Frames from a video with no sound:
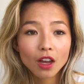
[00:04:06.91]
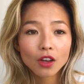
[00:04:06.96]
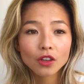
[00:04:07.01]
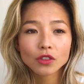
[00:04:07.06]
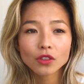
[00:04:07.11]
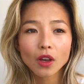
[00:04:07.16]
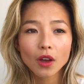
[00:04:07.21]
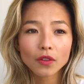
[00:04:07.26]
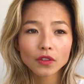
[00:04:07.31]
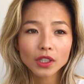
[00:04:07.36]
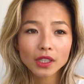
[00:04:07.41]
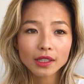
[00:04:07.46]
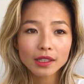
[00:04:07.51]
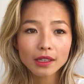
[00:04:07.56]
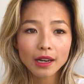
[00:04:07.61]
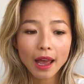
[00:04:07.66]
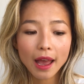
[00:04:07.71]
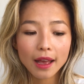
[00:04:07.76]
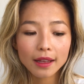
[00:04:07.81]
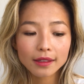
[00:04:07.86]
So I've just
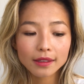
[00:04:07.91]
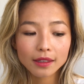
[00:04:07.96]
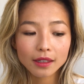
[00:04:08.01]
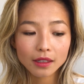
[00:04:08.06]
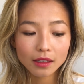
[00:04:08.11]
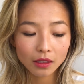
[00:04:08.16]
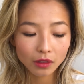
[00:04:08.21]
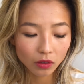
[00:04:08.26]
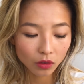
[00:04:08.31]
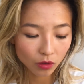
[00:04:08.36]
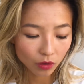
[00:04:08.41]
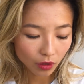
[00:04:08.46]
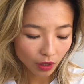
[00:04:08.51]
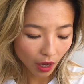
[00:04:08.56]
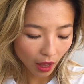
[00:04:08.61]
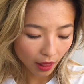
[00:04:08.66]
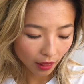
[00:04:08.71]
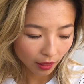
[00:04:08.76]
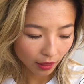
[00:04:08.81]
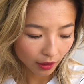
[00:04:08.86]
enhanced this
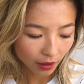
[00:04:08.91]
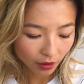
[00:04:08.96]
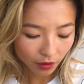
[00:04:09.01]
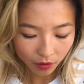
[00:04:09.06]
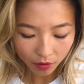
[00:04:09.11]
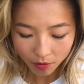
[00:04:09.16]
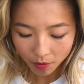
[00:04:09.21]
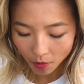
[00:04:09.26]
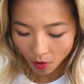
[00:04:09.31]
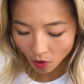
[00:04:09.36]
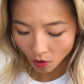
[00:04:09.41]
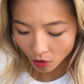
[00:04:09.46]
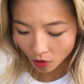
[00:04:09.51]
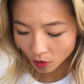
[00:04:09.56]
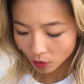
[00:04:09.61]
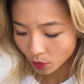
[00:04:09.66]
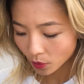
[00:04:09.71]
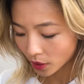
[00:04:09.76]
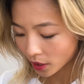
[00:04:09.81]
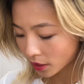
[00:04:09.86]
look a little
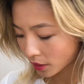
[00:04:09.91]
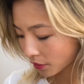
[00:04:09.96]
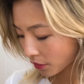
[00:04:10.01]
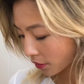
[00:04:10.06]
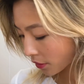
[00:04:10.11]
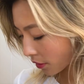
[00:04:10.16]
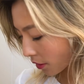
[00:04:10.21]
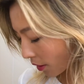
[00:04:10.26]
more with...